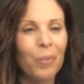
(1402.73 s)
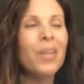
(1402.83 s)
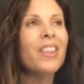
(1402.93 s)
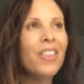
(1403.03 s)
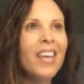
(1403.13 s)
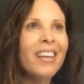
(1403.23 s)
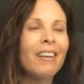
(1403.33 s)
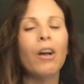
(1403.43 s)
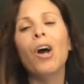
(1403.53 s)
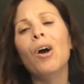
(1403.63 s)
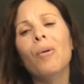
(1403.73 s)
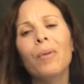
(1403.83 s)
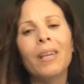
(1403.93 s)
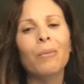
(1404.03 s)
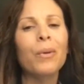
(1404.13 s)
We think,
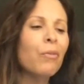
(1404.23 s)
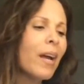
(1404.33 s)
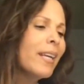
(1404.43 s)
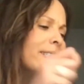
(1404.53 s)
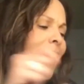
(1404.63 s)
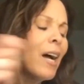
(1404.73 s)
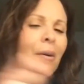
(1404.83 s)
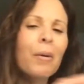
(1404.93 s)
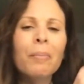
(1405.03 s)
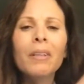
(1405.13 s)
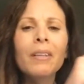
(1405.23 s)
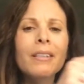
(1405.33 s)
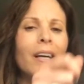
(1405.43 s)
we write down $1 million,